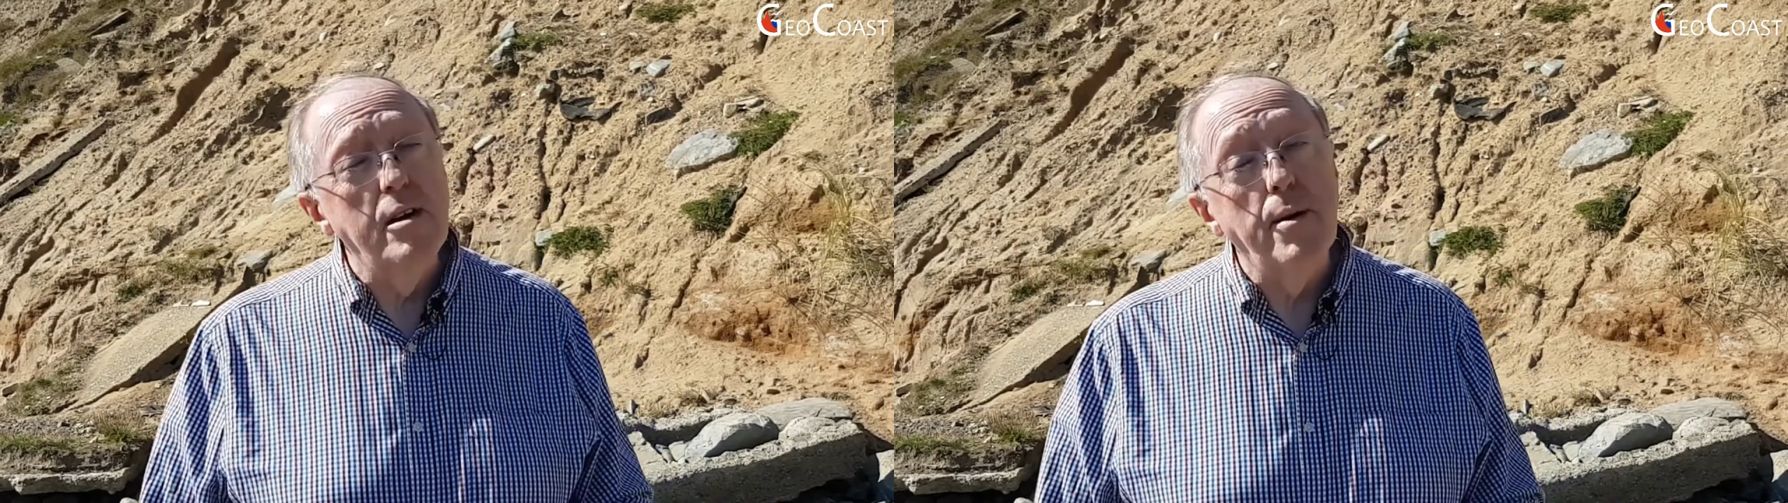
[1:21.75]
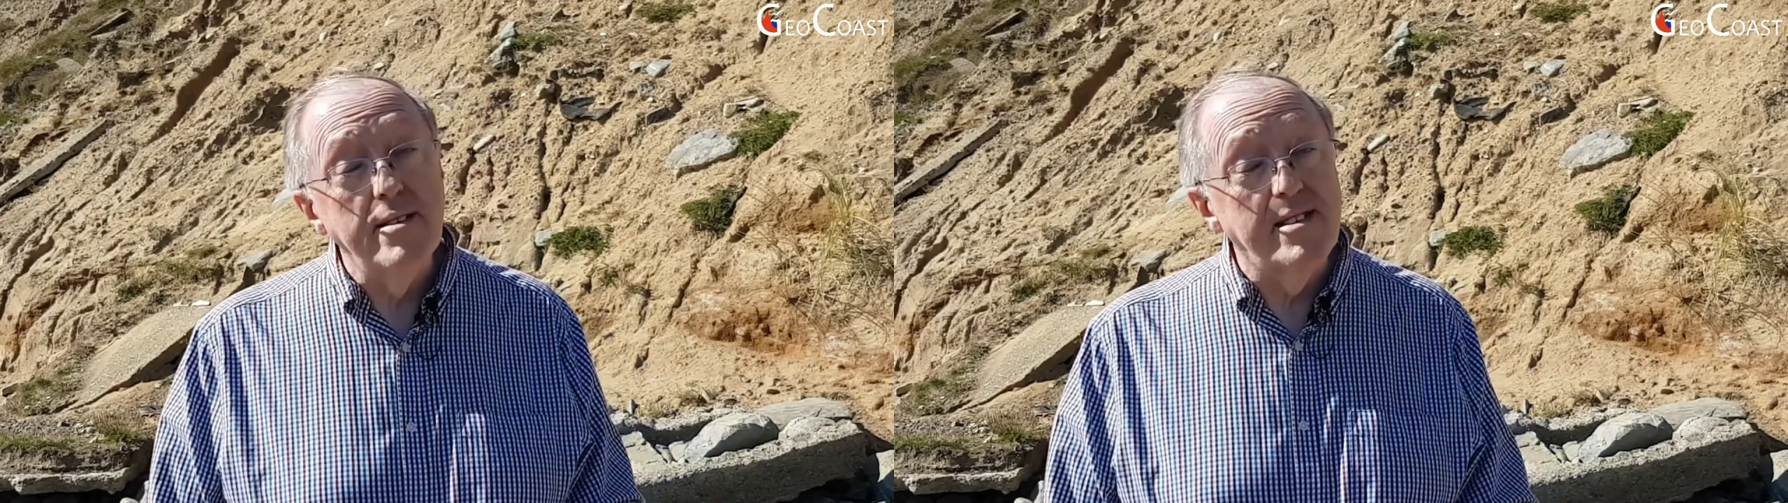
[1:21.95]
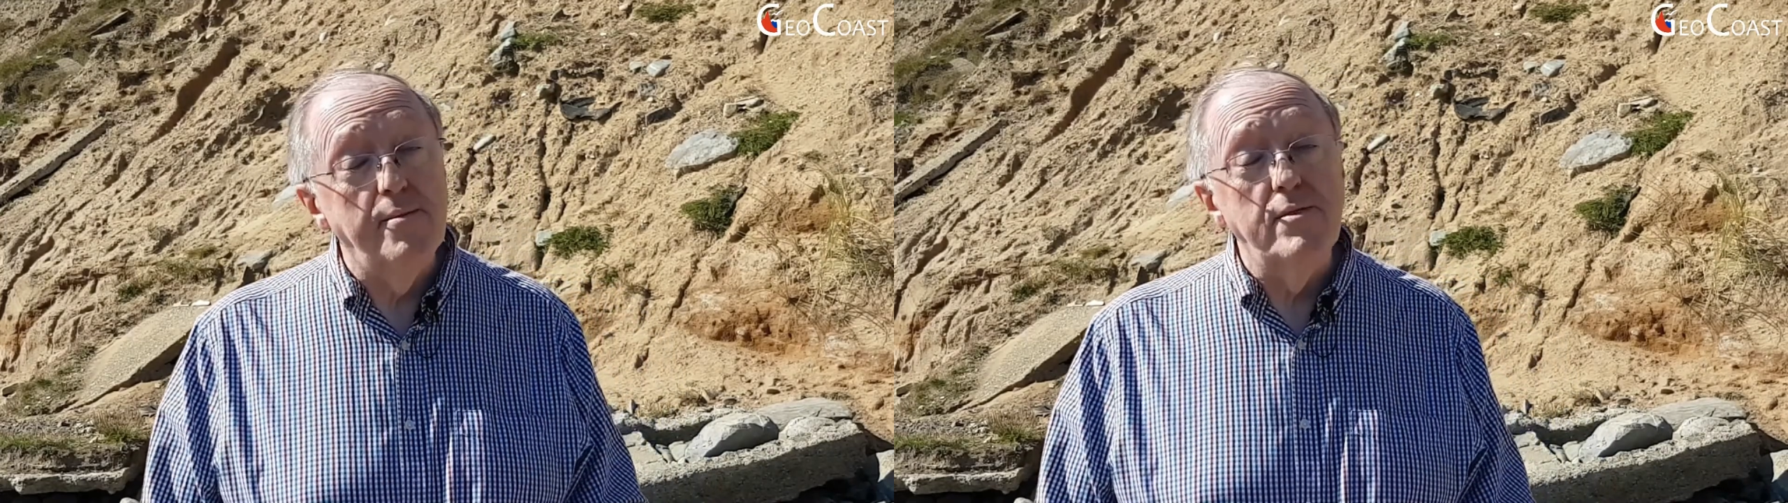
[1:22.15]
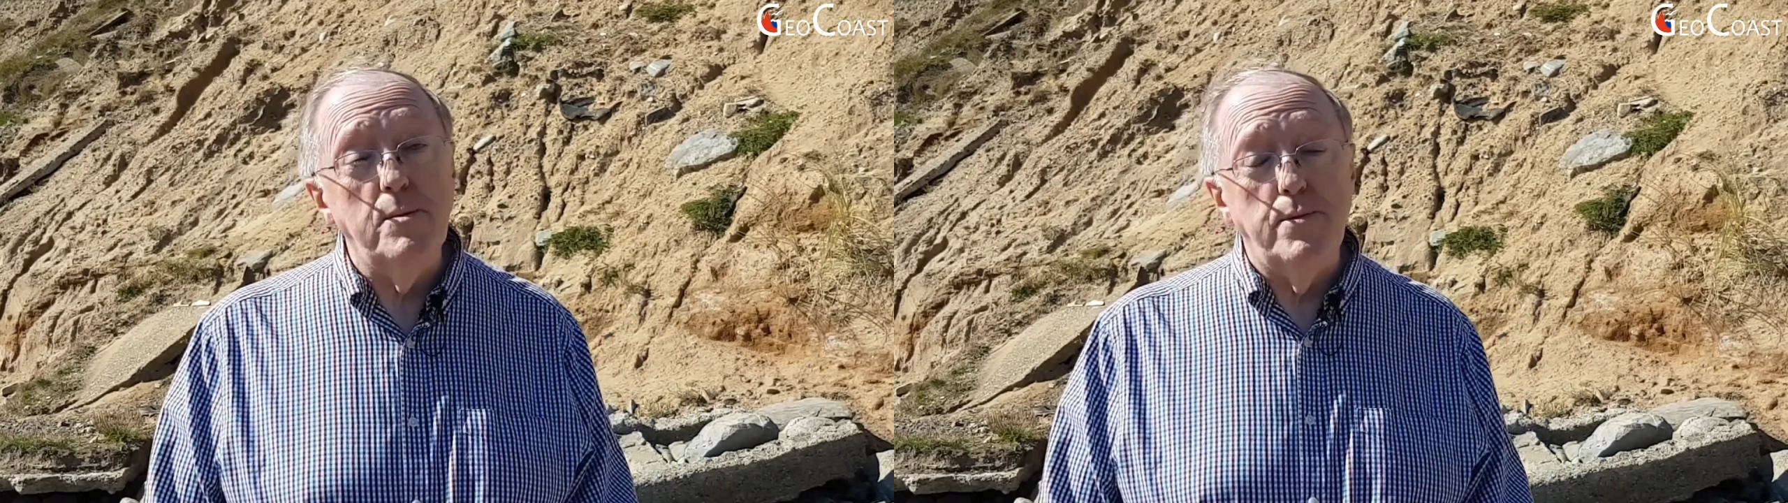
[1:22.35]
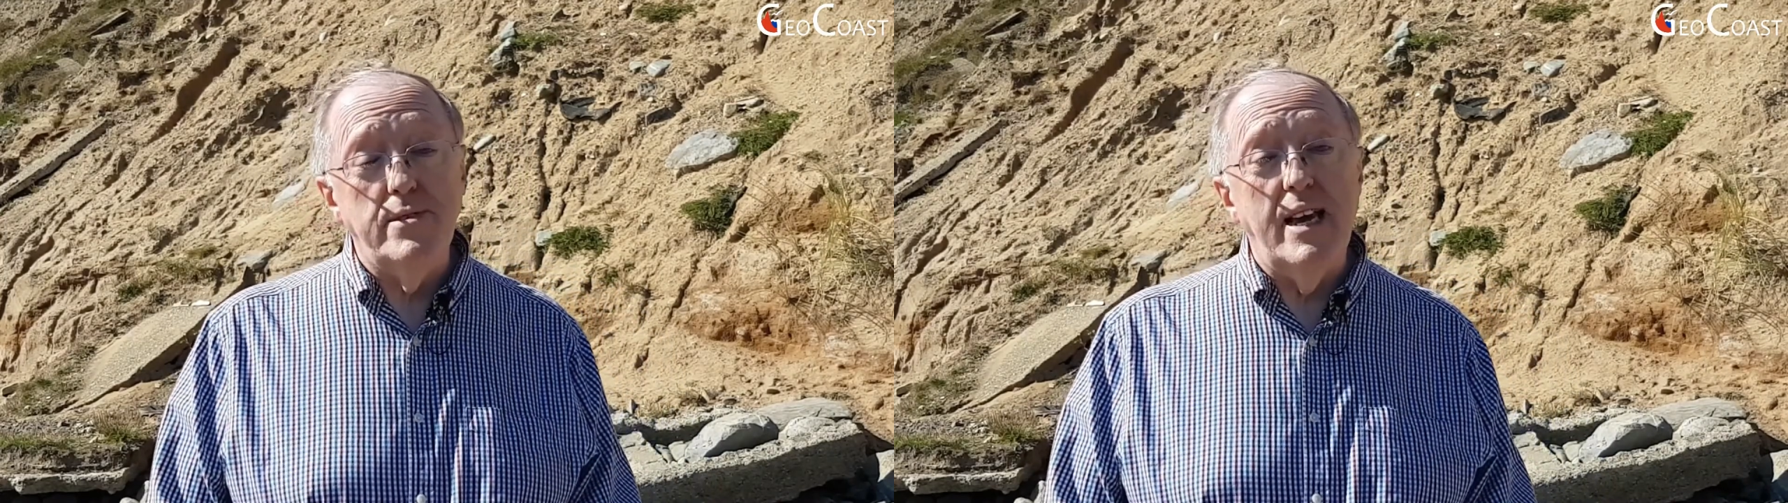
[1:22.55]
about
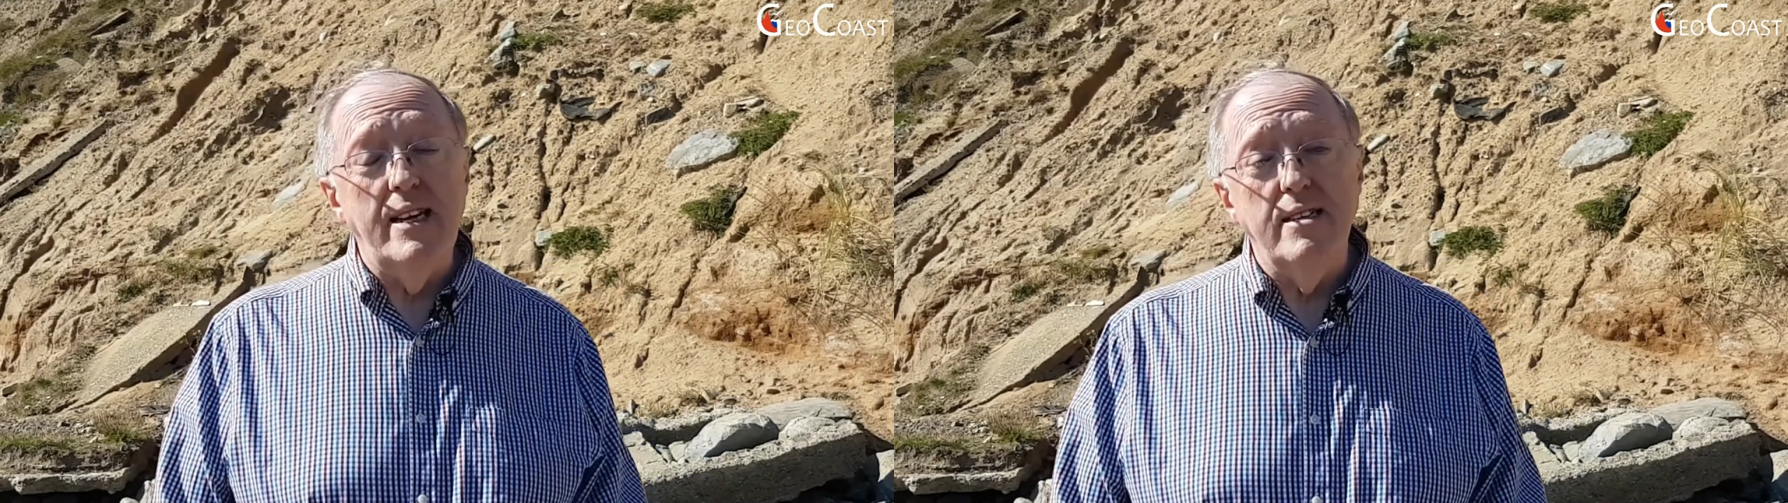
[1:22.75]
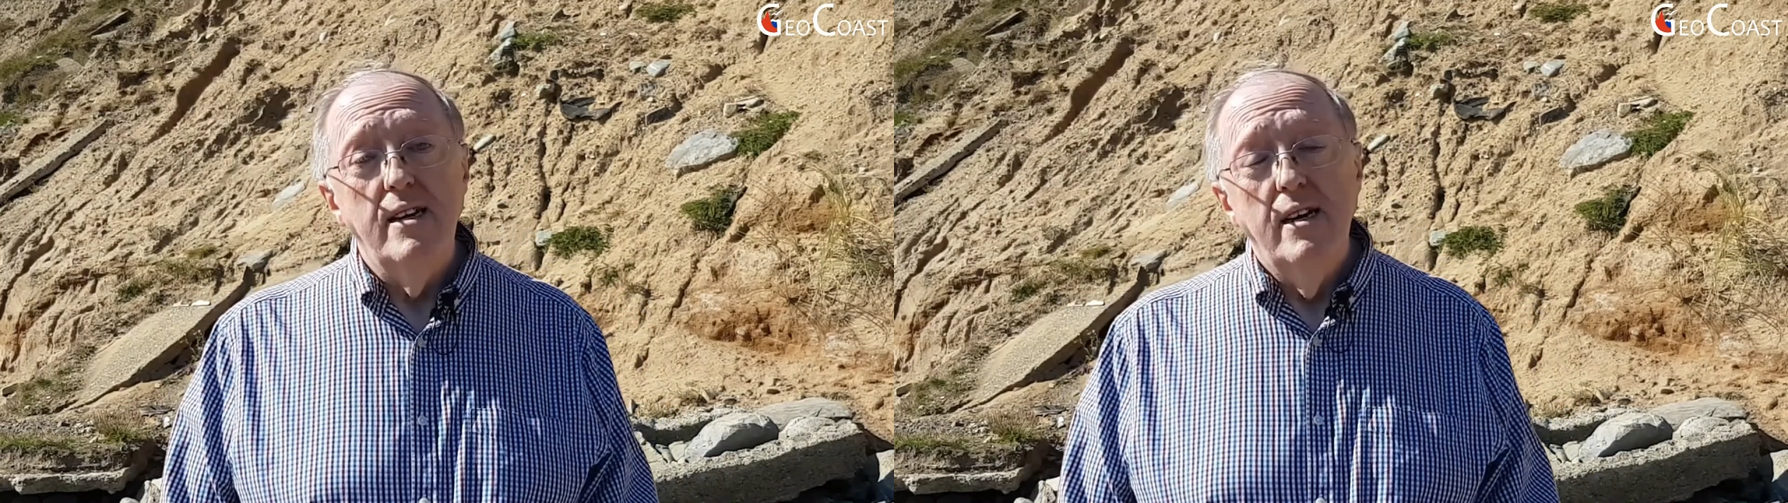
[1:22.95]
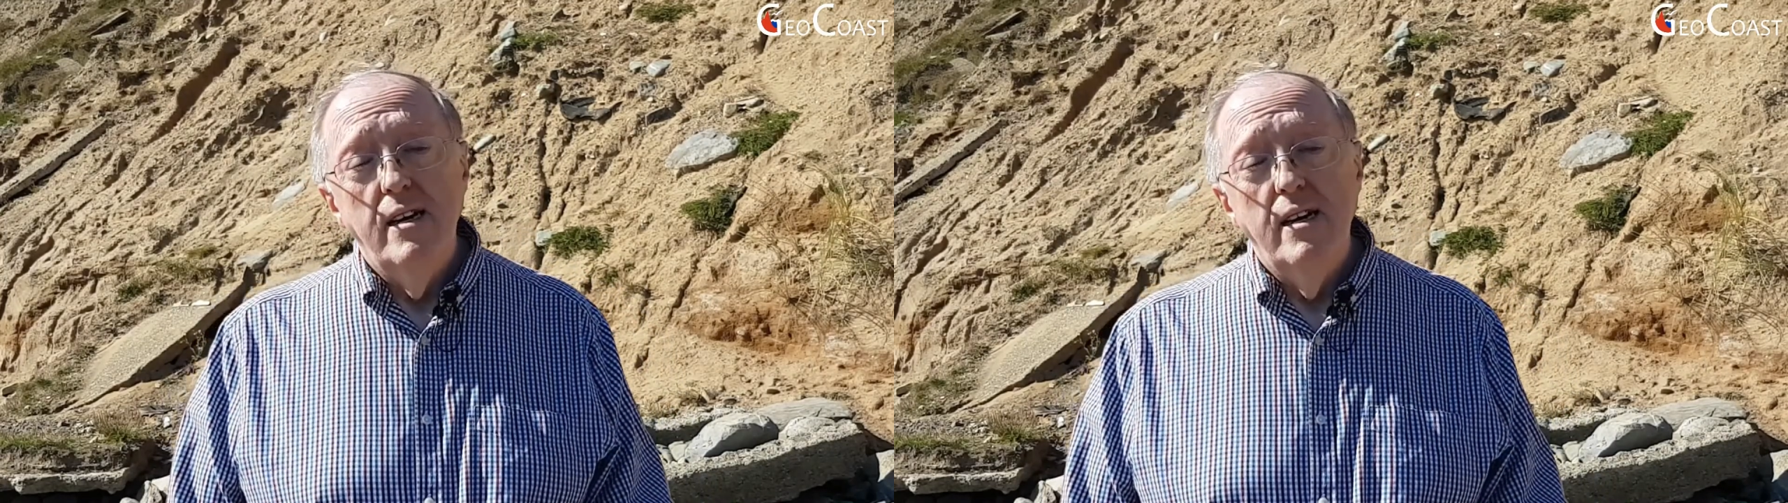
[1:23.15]
70%